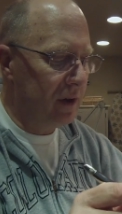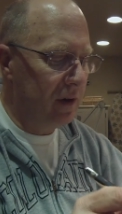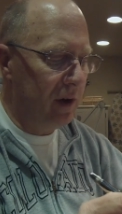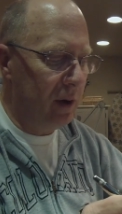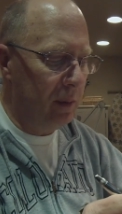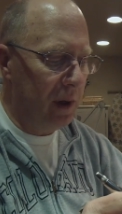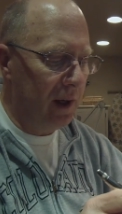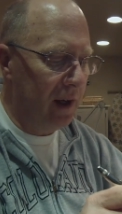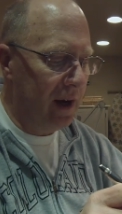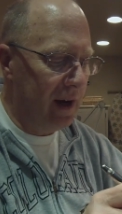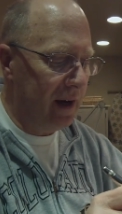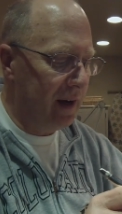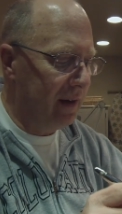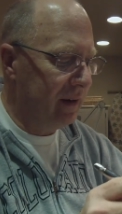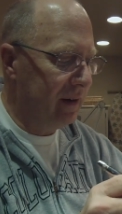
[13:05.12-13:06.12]
They're going to be
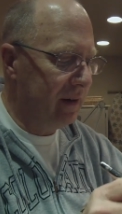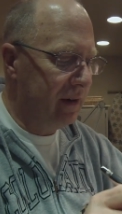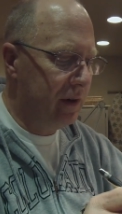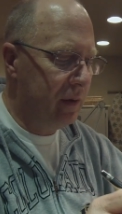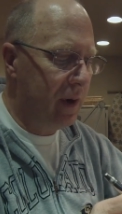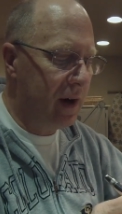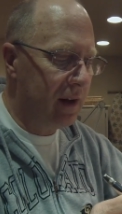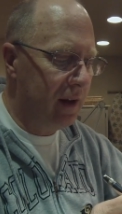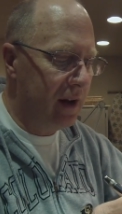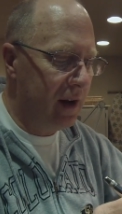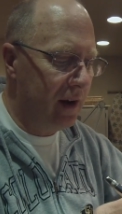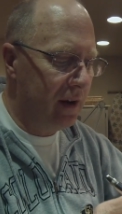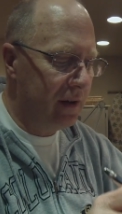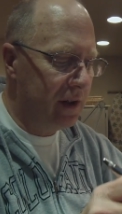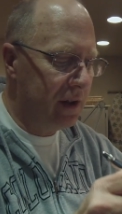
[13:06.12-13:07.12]
laying directly
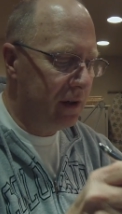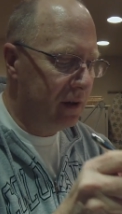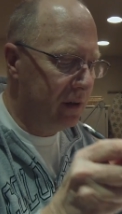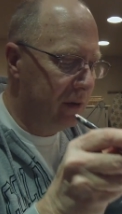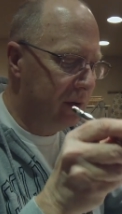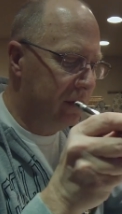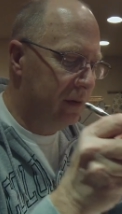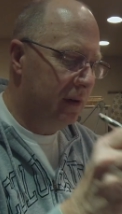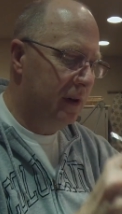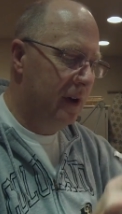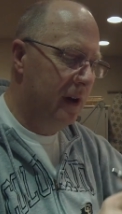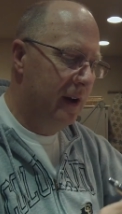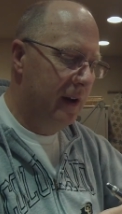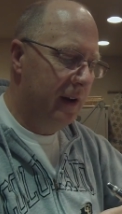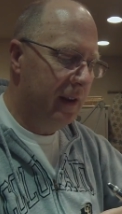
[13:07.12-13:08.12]
onto
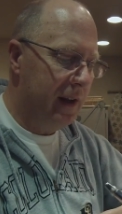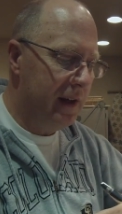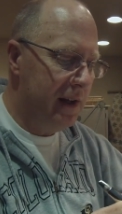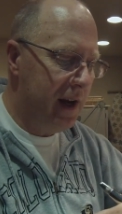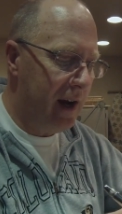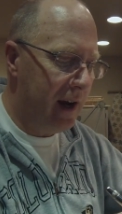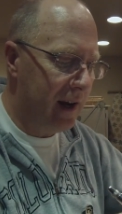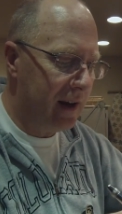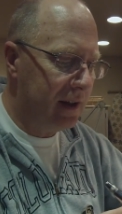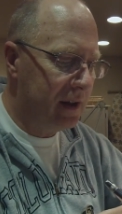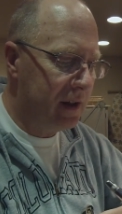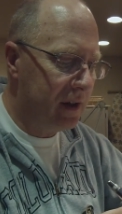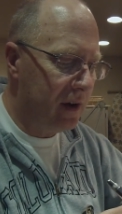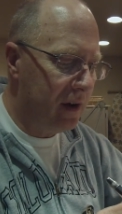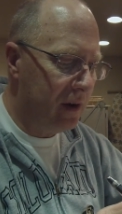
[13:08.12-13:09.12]
the deck,
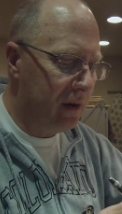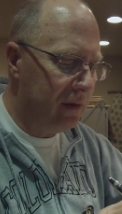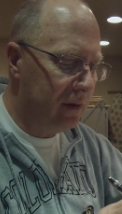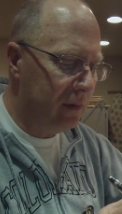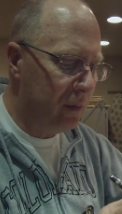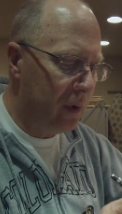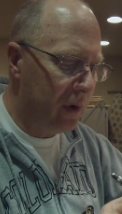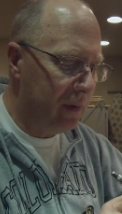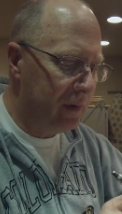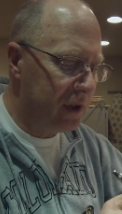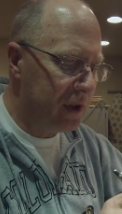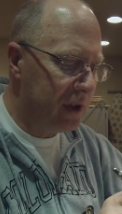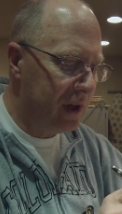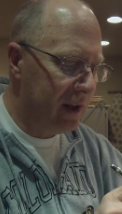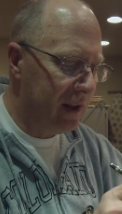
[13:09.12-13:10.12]
so you won't even see